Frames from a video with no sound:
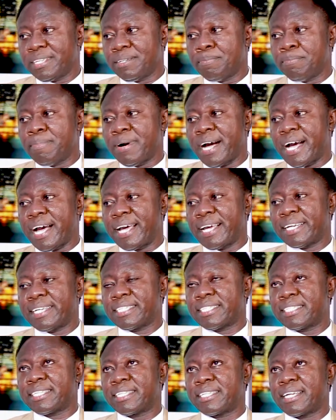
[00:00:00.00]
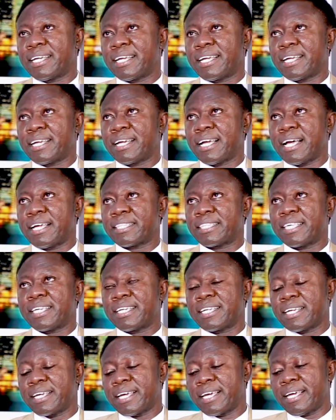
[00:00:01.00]
mm, by, okay. I
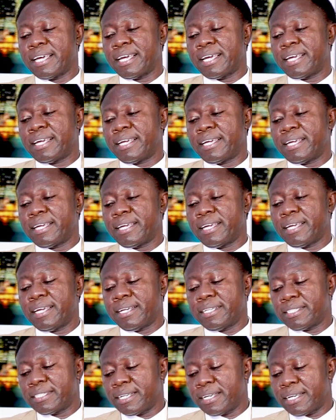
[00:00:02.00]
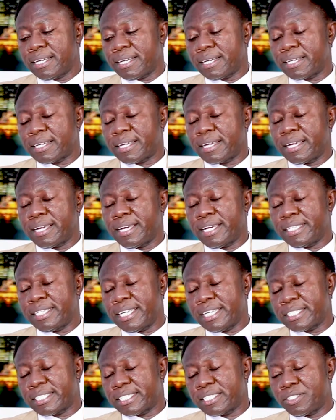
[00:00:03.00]
think, her, uh, her
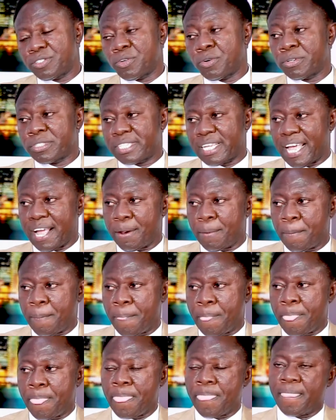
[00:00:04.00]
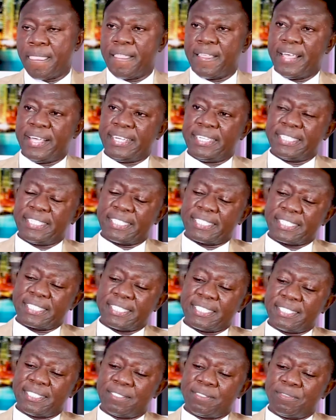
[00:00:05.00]
eldest daughter. And
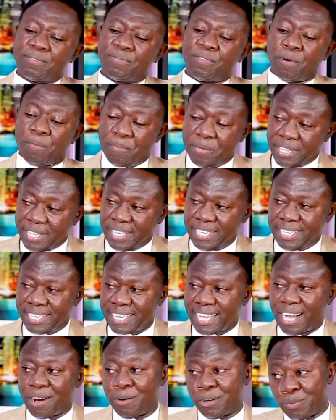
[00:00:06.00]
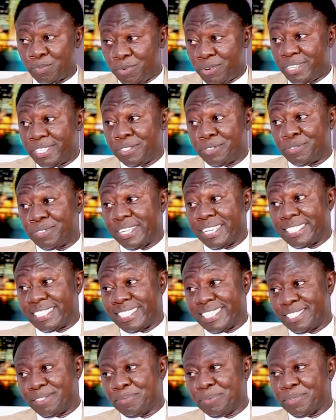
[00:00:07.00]
for me, I was born into the
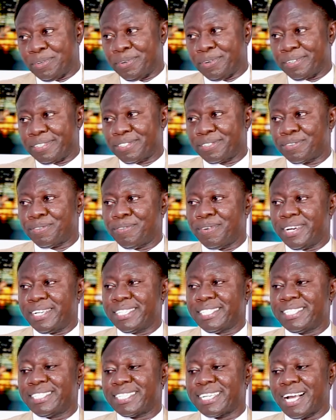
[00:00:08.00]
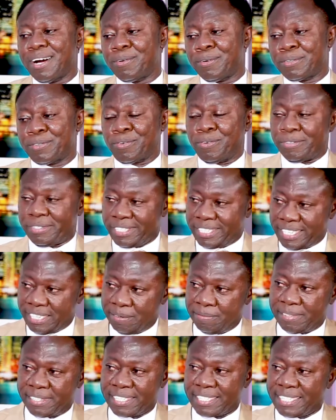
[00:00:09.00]
church because when I was
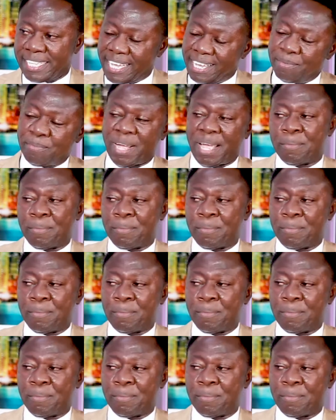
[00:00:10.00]
conceived, then my